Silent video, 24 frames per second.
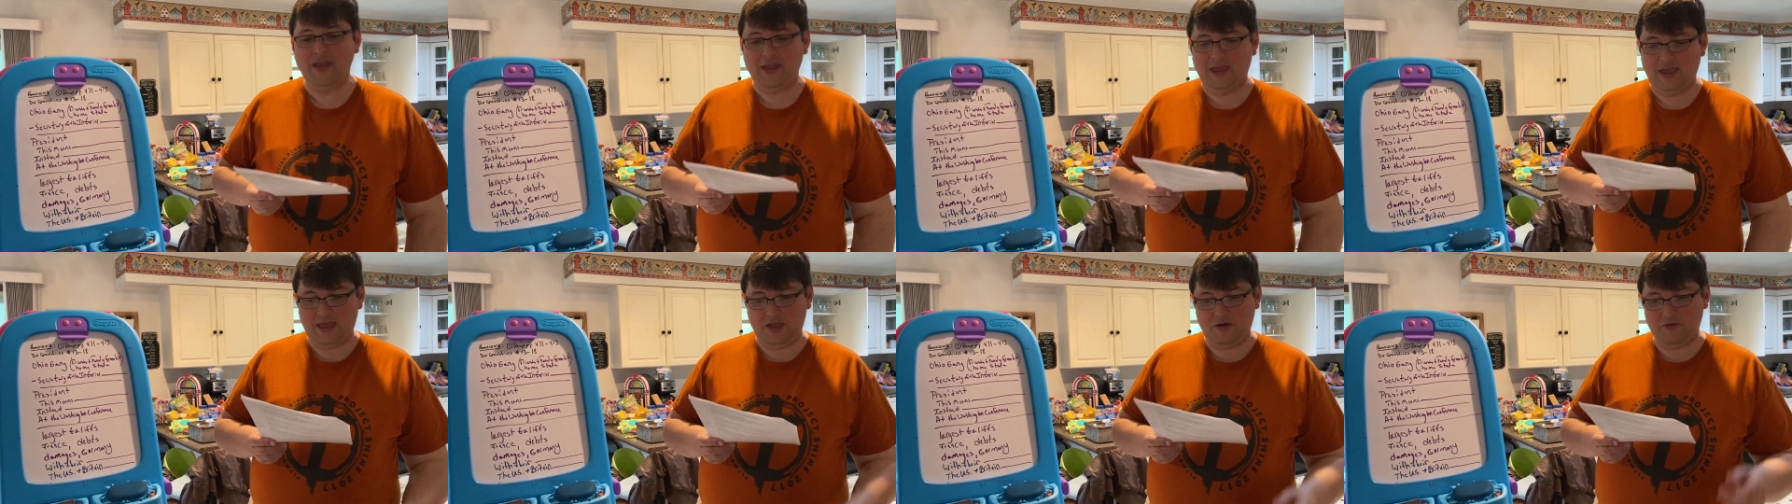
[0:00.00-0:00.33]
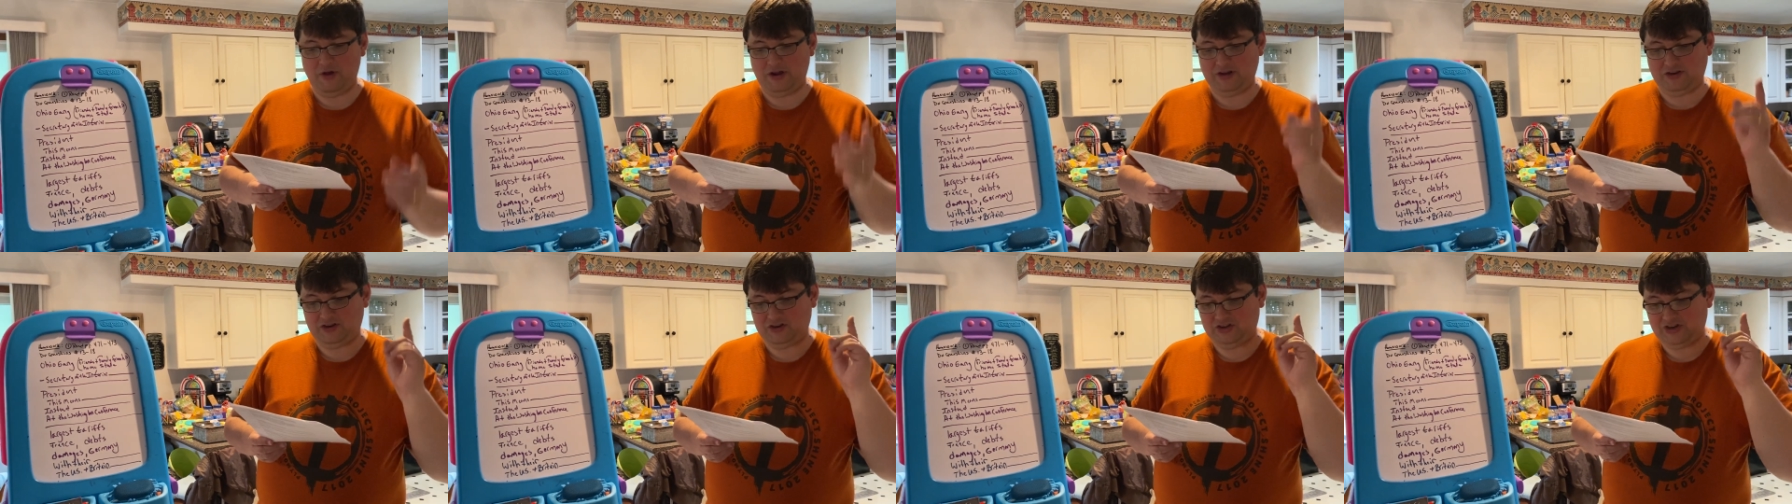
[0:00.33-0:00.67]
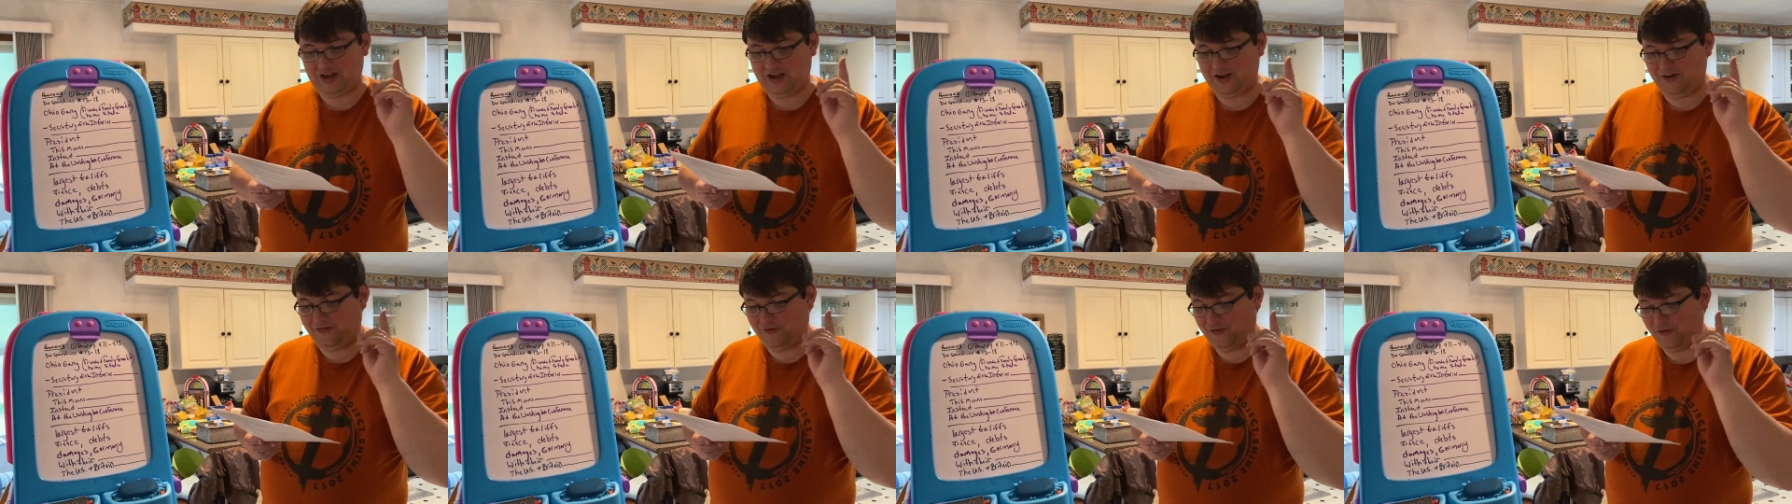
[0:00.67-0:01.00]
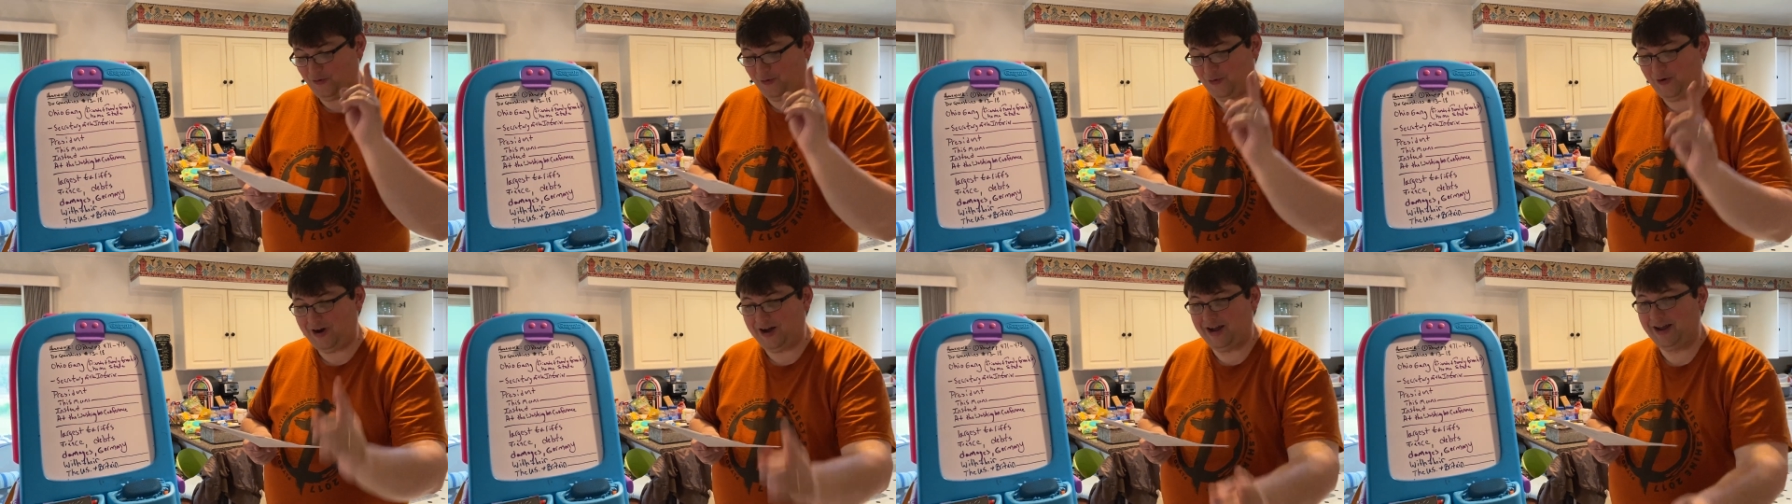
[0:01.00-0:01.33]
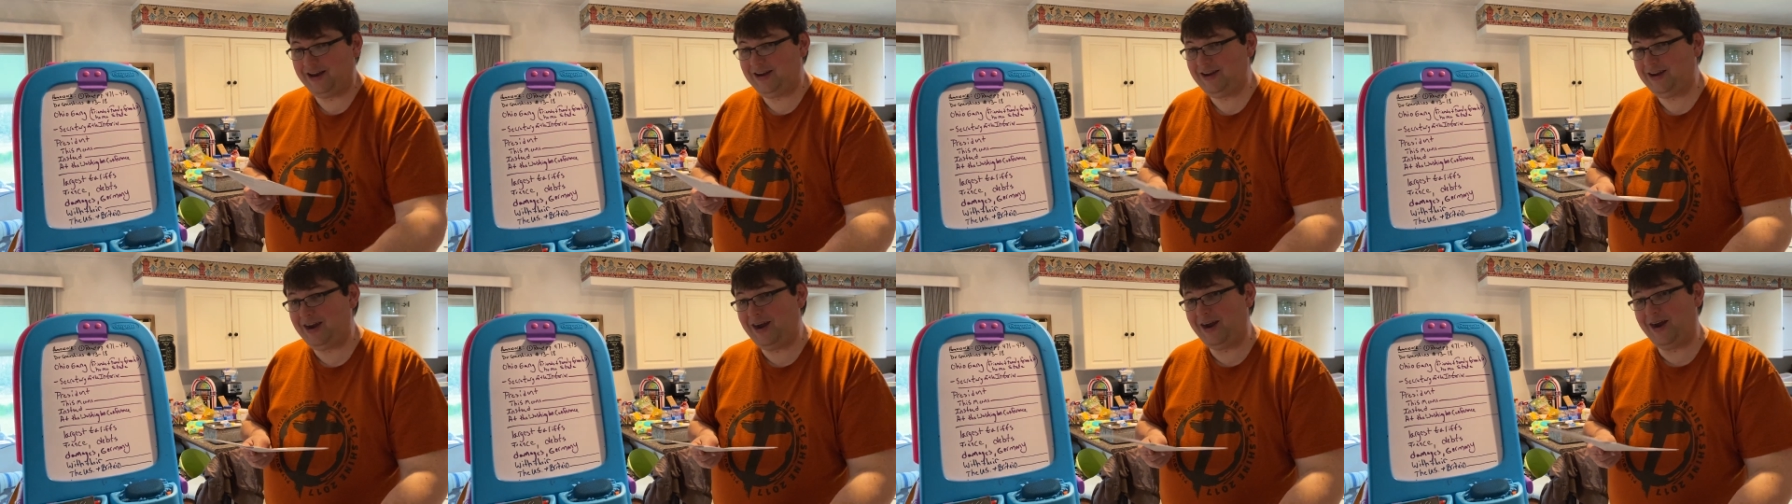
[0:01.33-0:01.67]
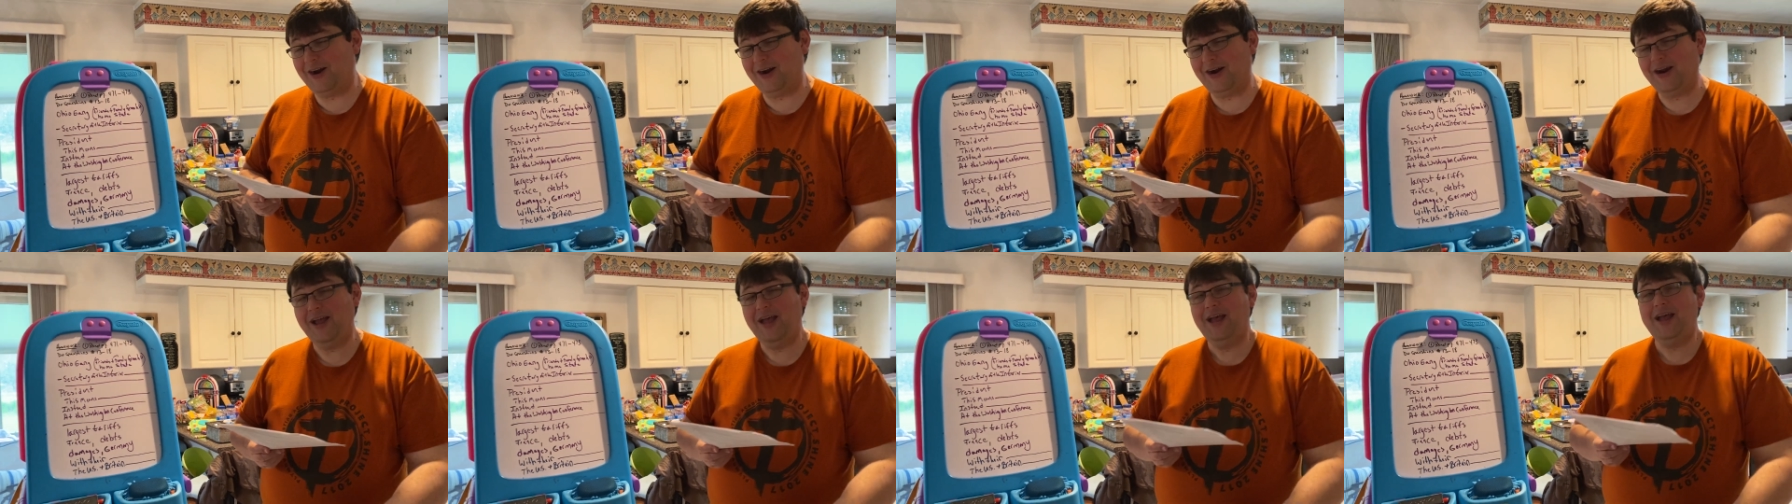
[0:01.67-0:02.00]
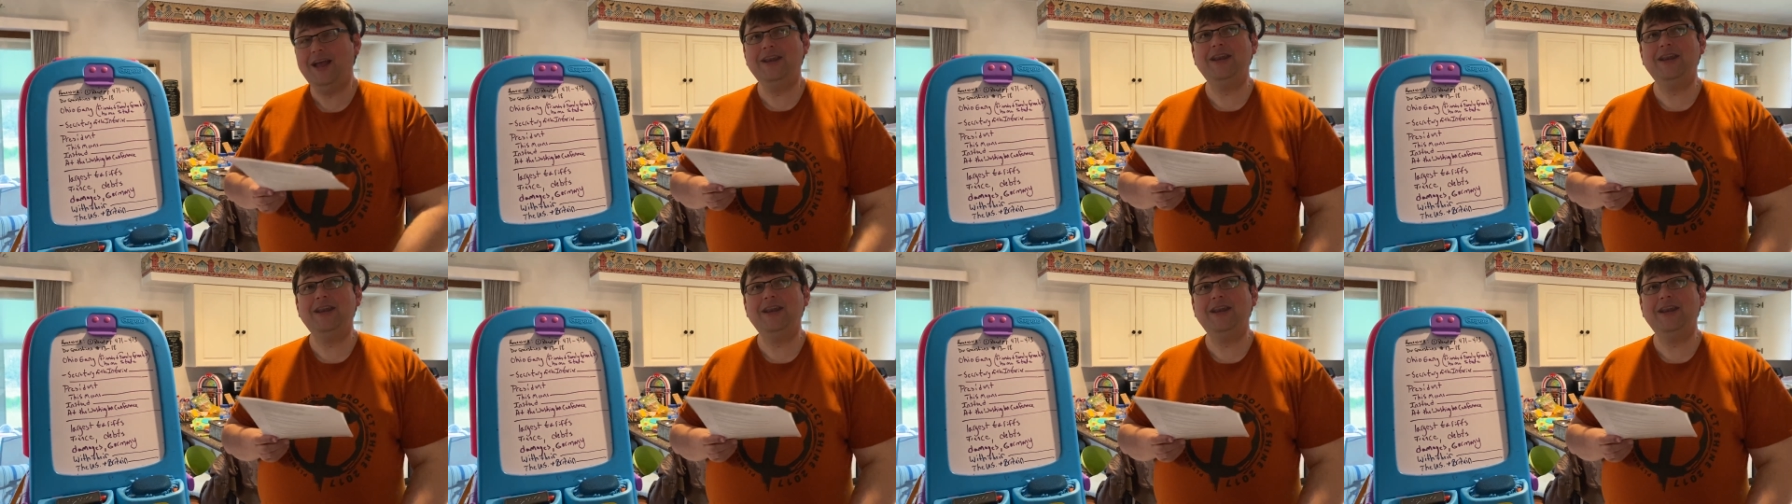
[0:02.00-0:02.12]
He went to jail for 1 year.